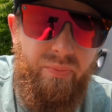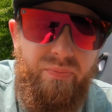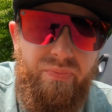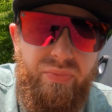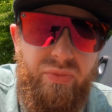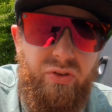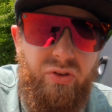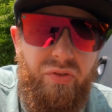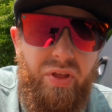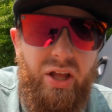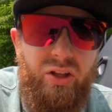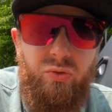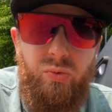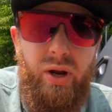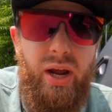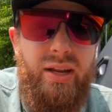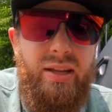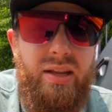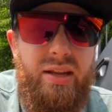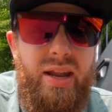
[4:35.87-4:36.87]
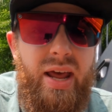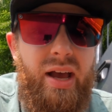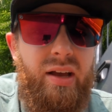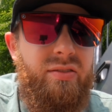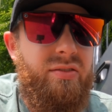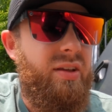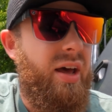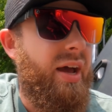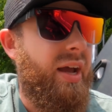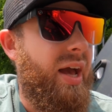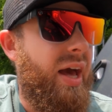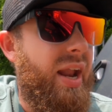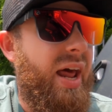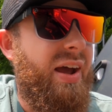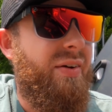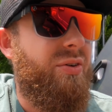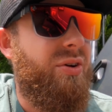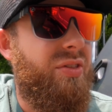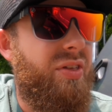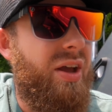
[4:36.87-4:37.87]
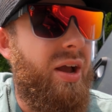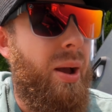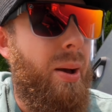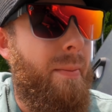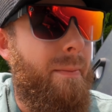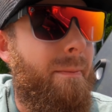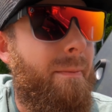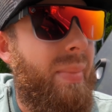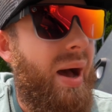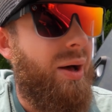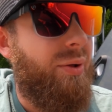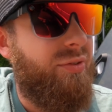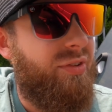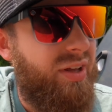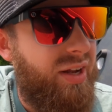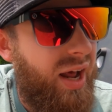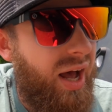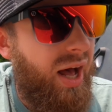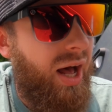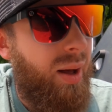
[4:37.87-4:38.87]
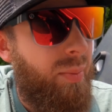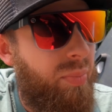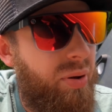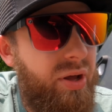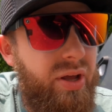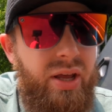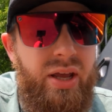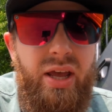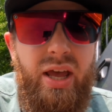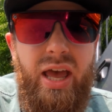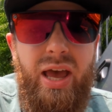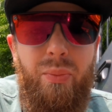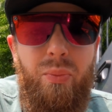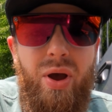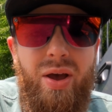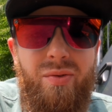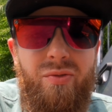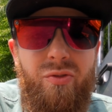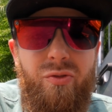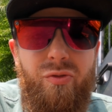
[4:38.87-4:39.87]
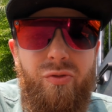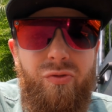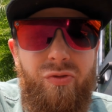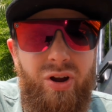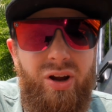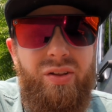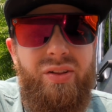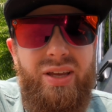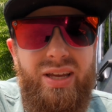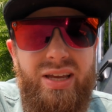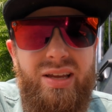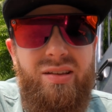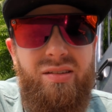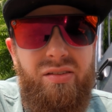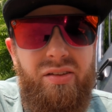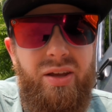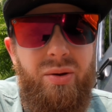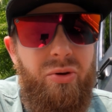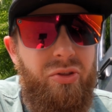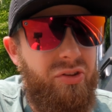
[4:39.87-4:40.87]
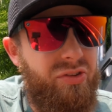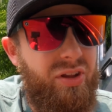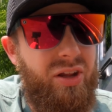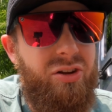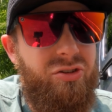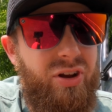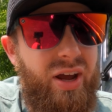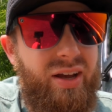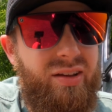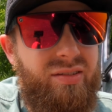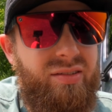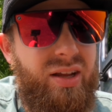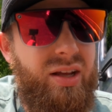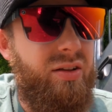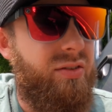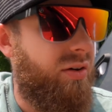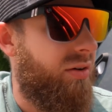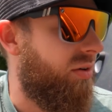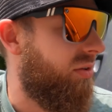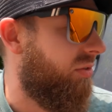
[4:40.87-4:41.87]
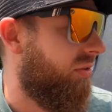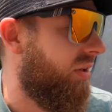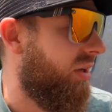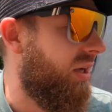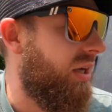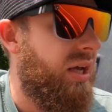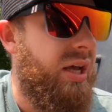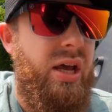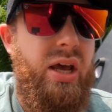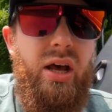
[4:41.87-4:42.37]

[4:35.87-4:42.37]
So that's what I did next. I got everything mounted up. It went fairly easily with a set of jack stands, honestly.